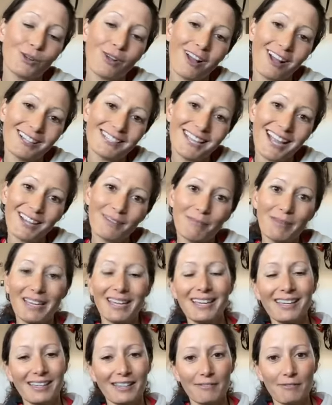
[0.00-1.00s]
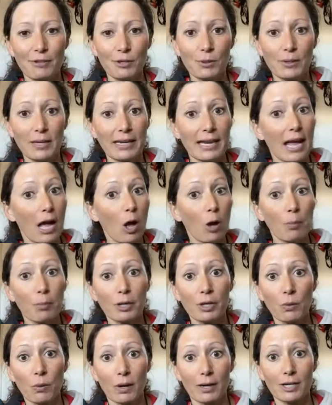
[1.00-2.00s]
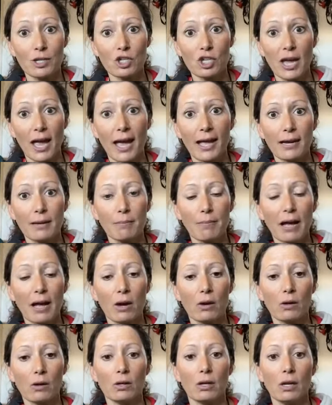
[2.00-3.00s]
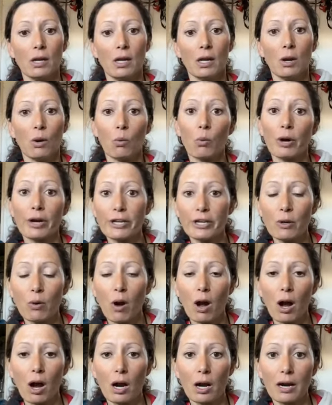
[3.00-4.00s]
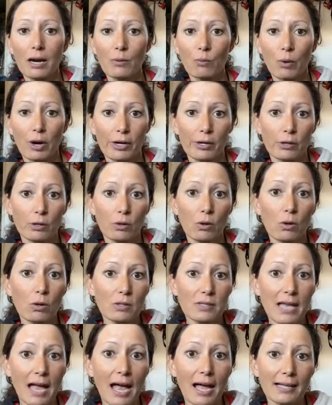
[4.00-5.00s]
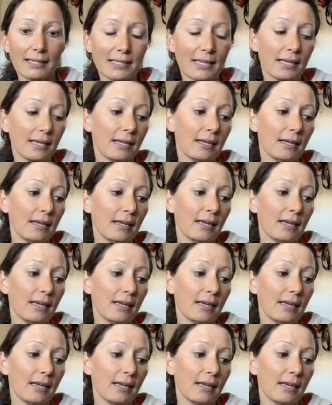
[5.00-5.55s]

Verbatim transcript: So contact me if you need help or you want to chat about where you are and where your goal's at.